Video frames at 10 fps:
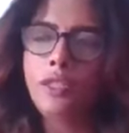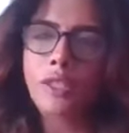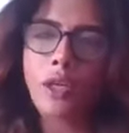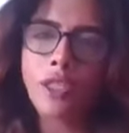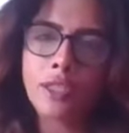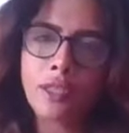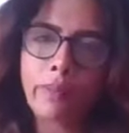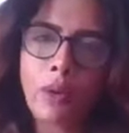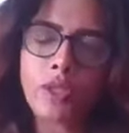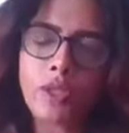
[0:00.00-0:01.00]
Now, it's not
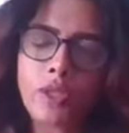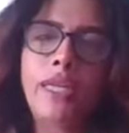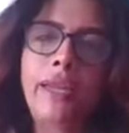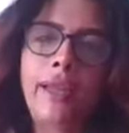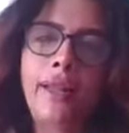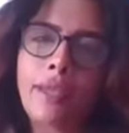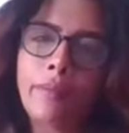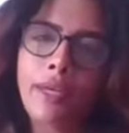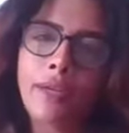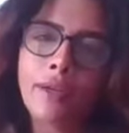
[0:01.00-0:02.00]
just about somebody
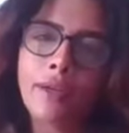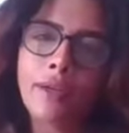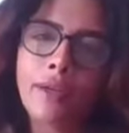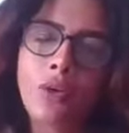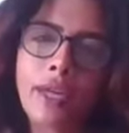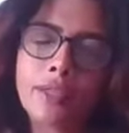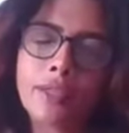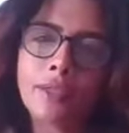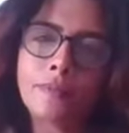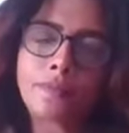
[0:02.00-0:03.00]
else. I mean, here you
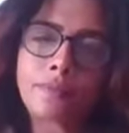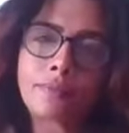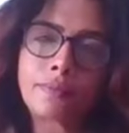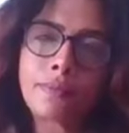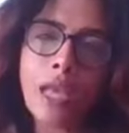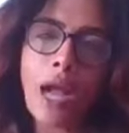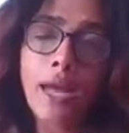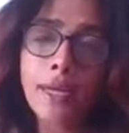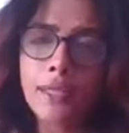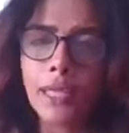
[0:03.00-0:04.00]
look at
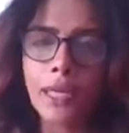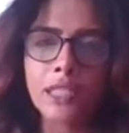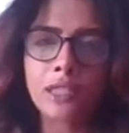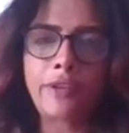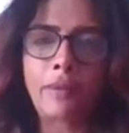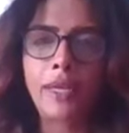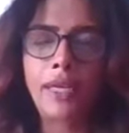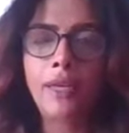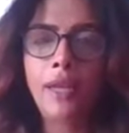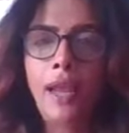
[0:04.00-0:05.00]
Anand and his
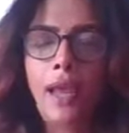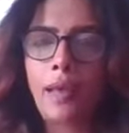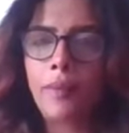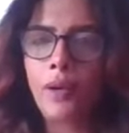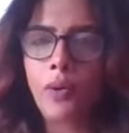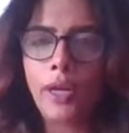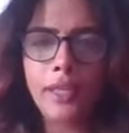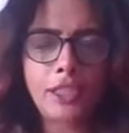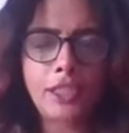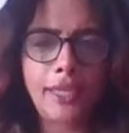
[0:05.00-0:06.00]
family. I mean,
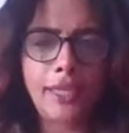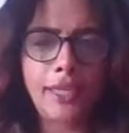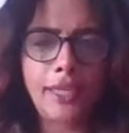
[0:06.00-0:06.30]
look at the